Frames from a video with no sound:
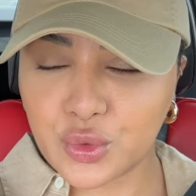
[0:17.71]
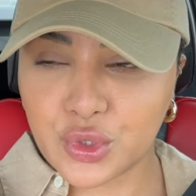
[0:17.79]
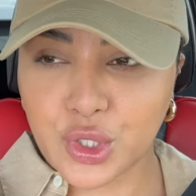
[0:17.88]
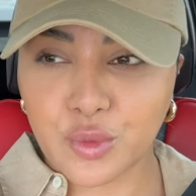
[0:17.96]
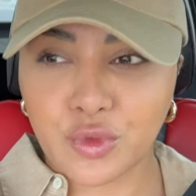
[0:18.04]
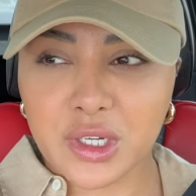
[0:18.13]

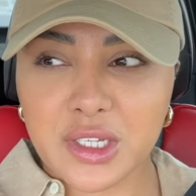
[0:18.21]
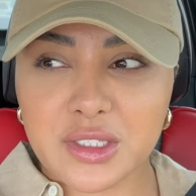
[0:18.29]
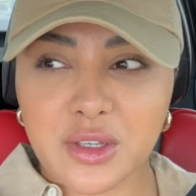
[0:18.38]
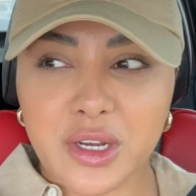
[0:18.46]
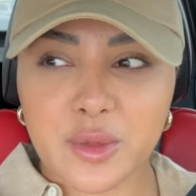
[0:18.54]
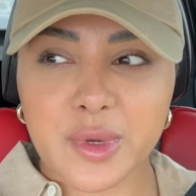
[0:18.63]
So I'm really
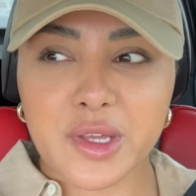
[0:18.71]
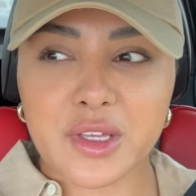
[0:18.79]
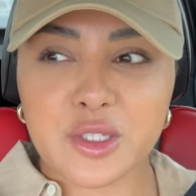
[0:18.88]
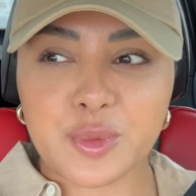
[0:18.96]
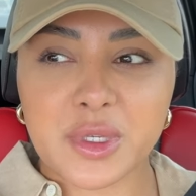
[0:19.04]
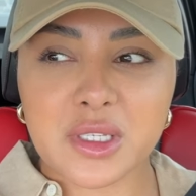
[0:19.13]
excited about
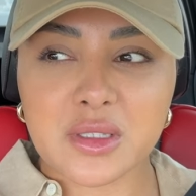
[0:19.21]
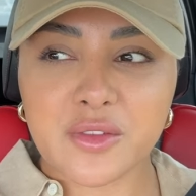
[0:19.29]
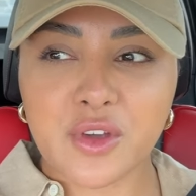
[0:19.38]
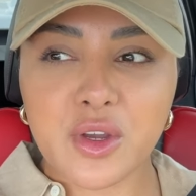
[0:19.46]
this because I've